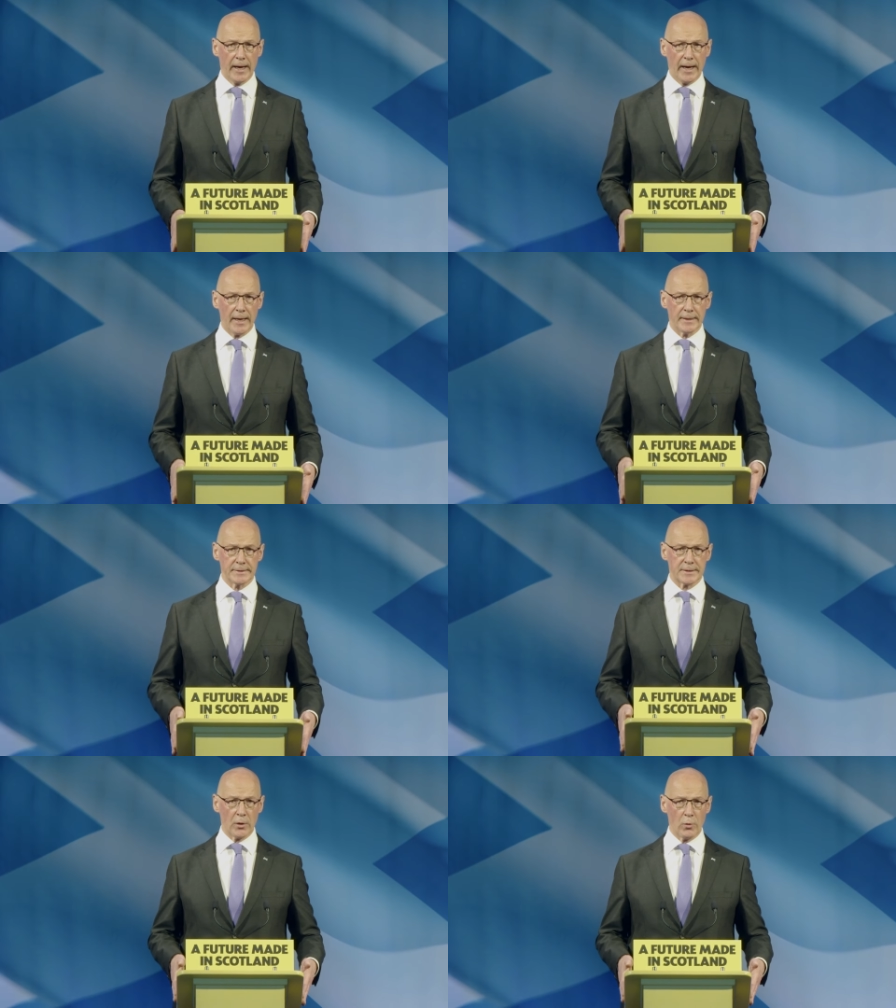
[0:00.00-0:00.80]

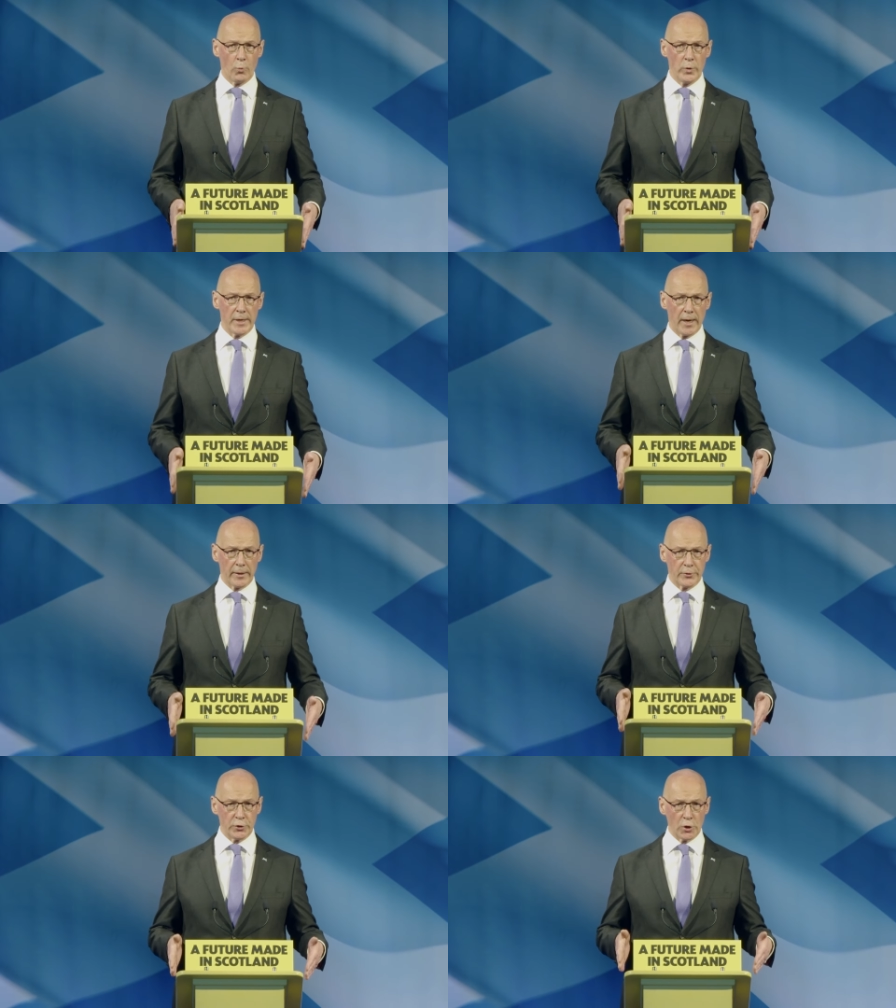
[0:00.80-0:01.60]
and we
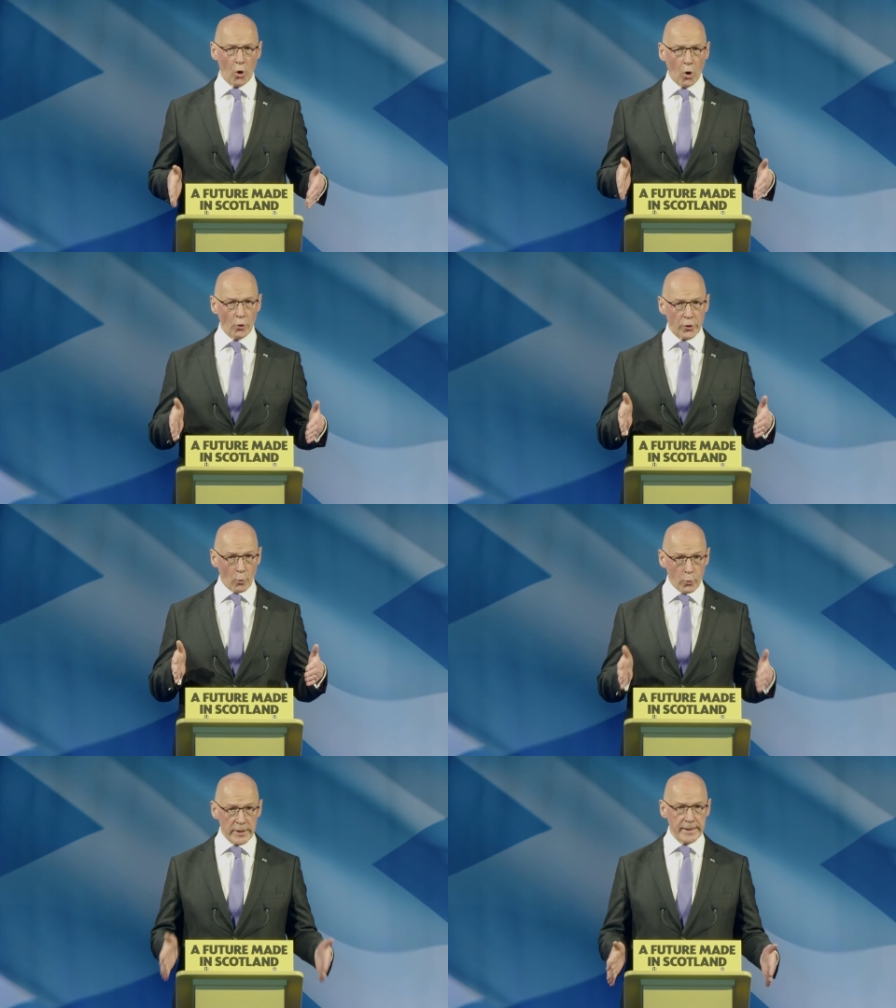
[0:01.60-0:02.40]
are doing all that
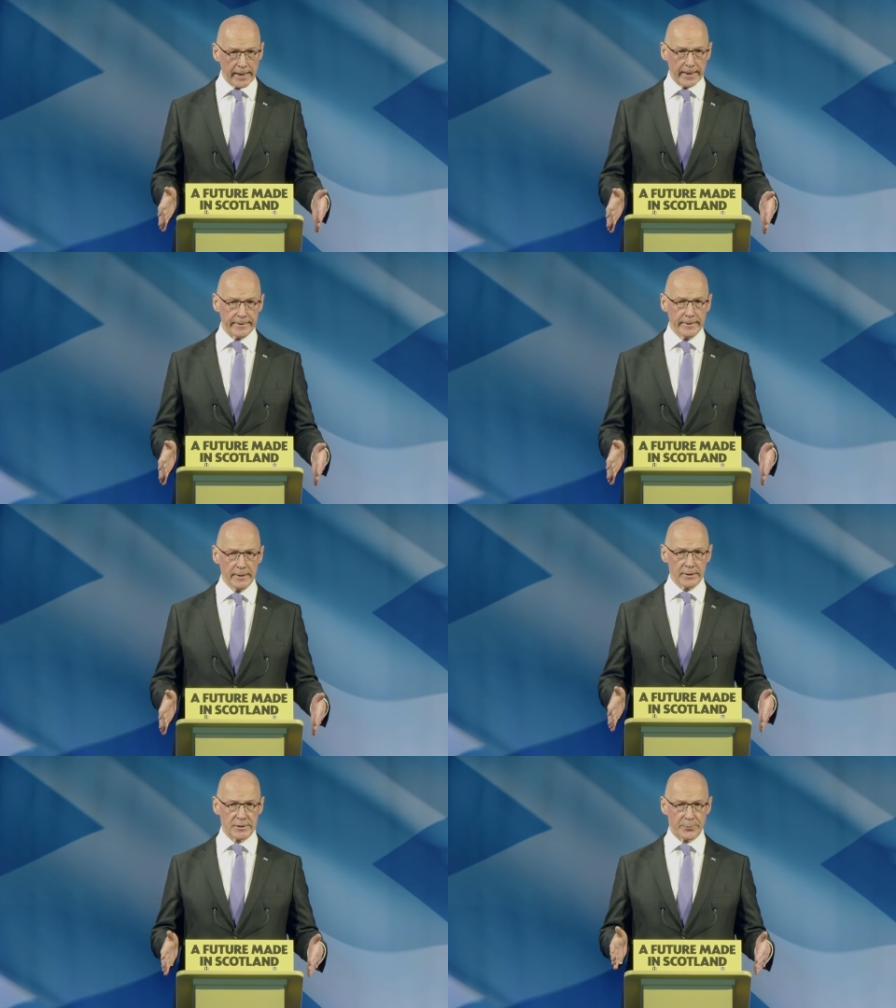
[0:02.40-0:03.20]
we can
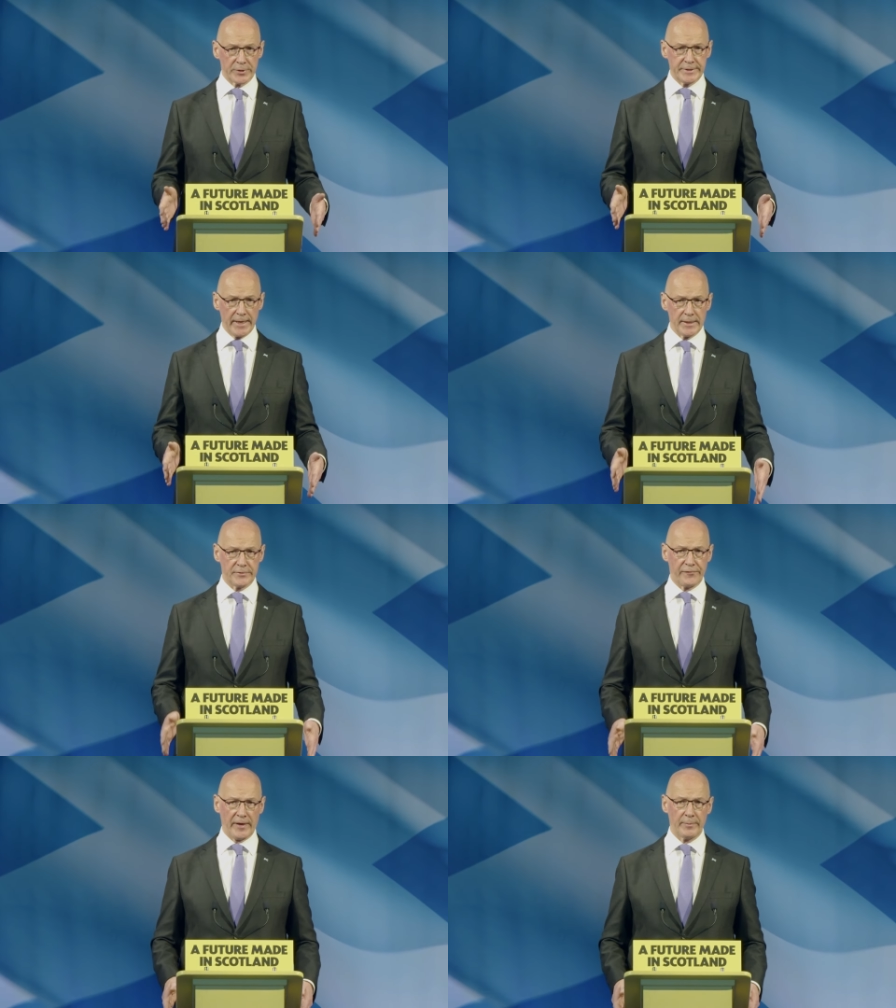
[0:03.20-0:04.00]
to
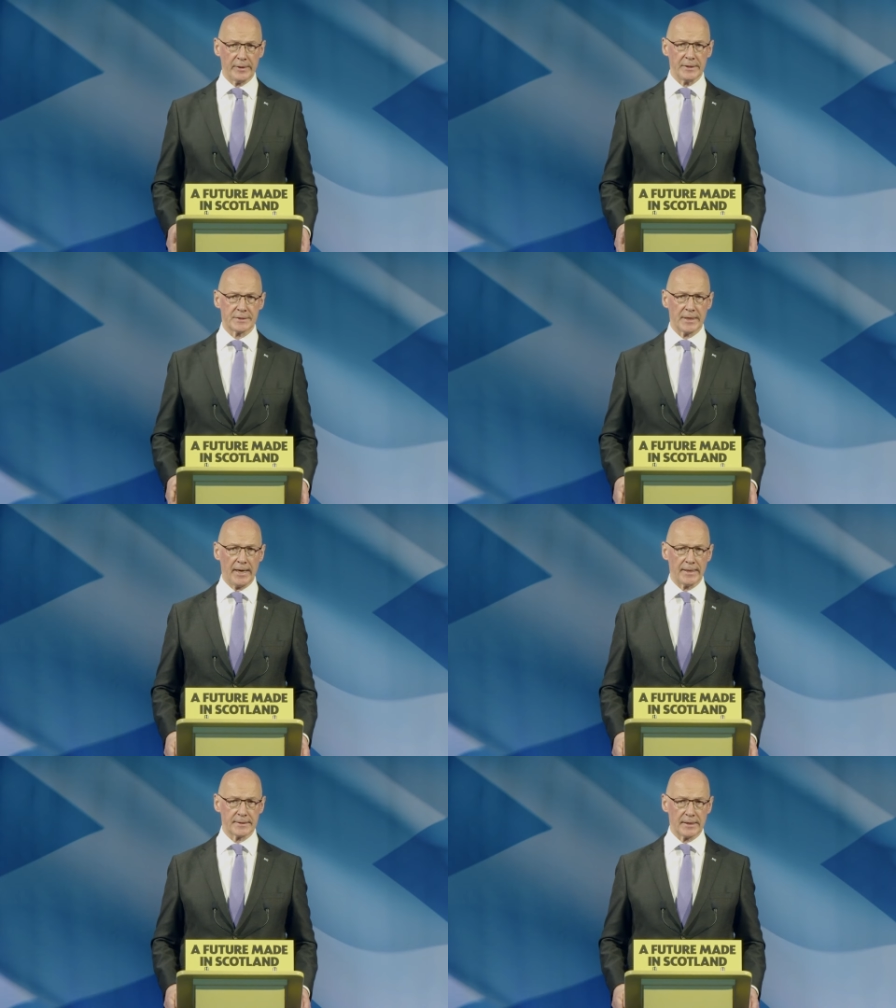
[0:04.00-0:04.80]
protect families
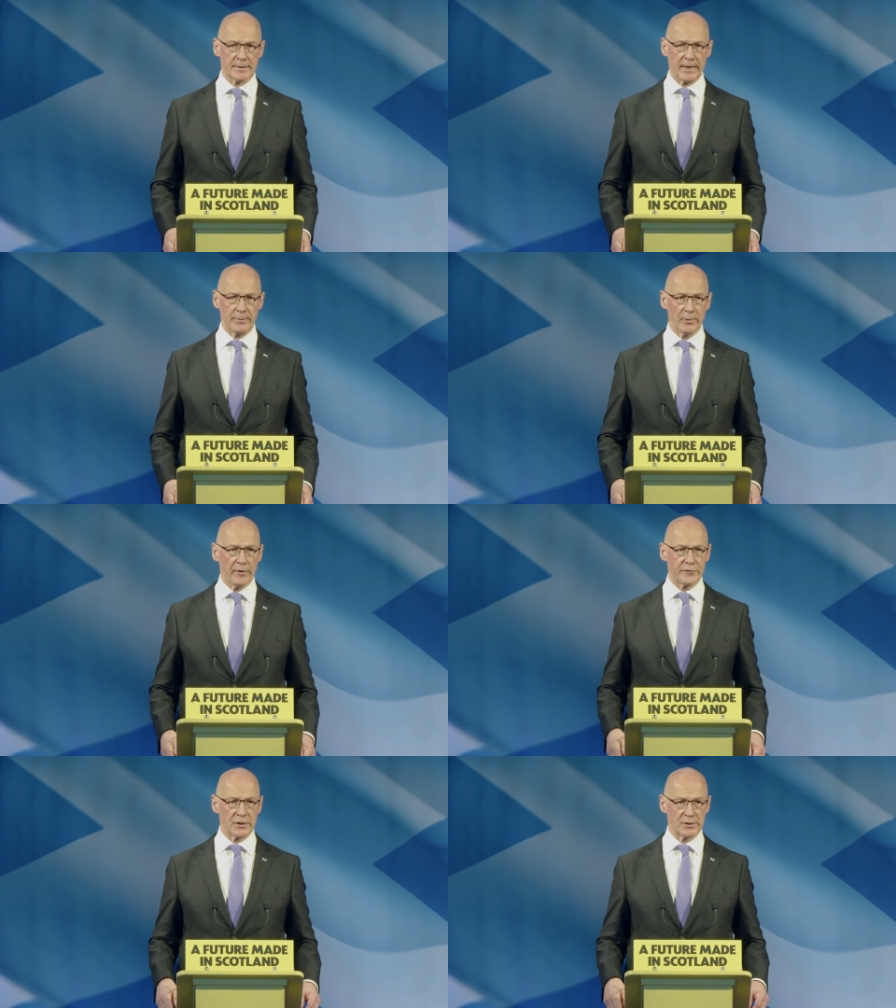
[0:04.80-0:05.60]
at a time
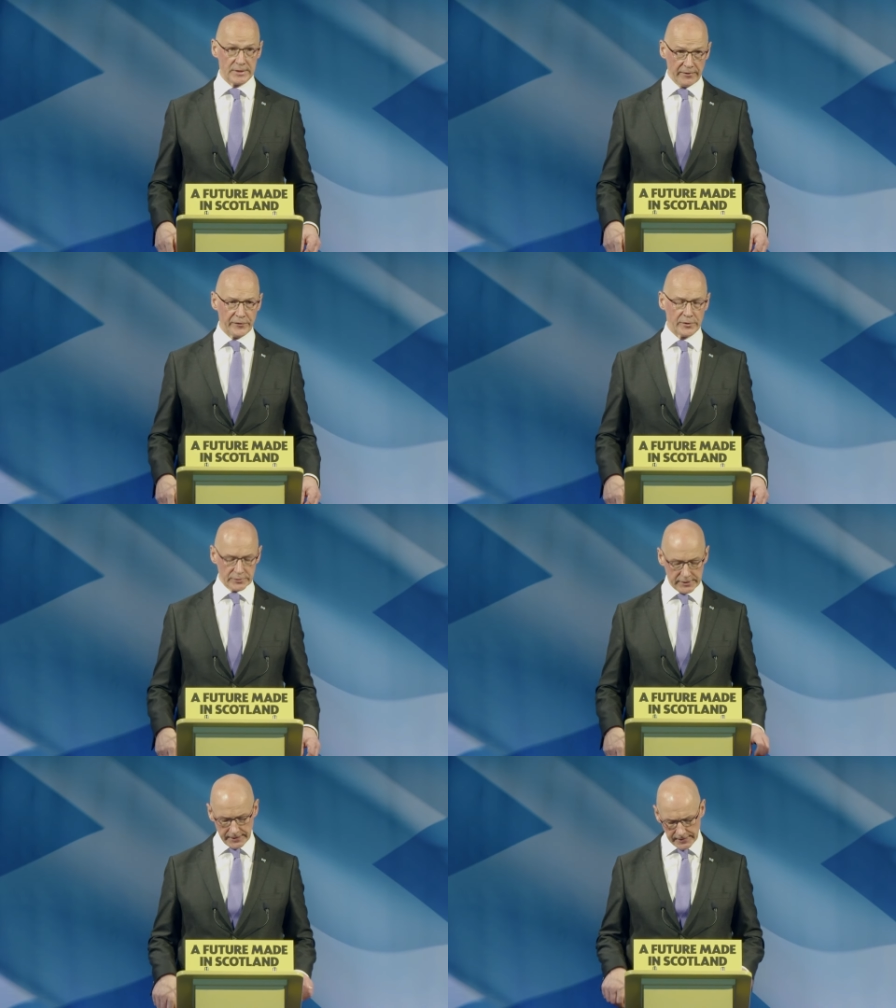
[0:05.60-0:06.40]
of such
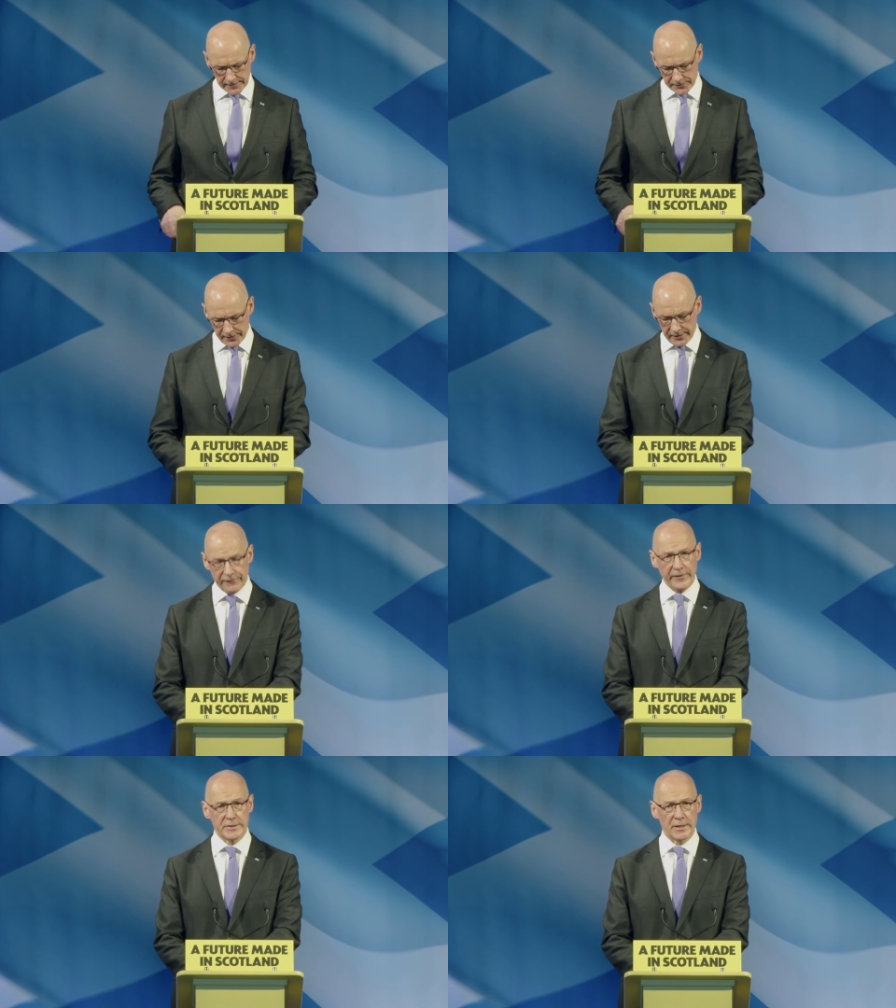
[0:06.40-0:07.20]
difficulty that they
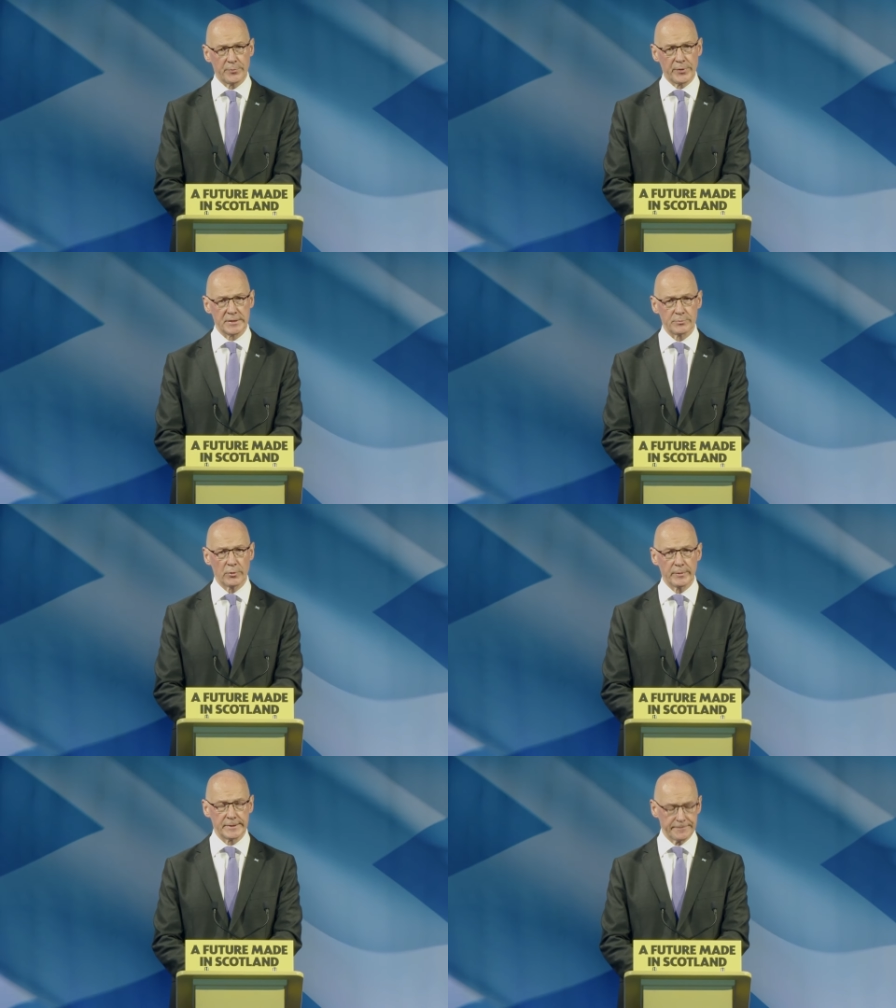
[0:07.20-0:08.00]
face at the present
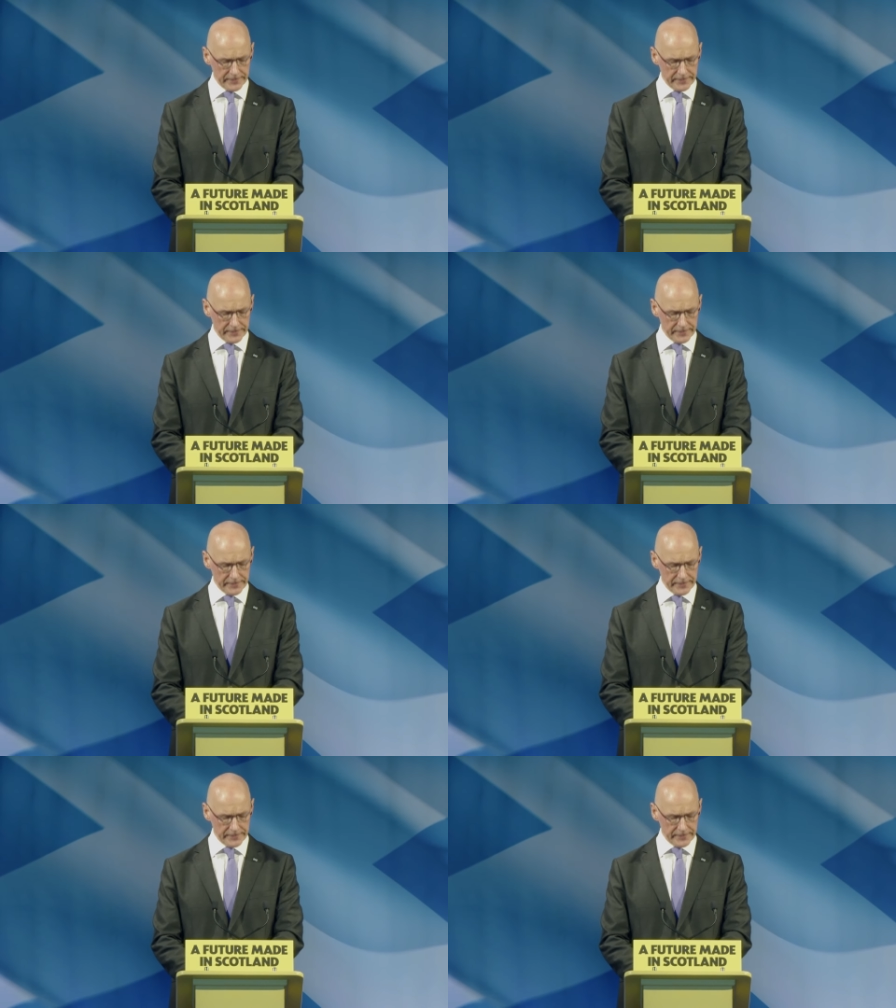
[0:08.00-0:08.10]
moment.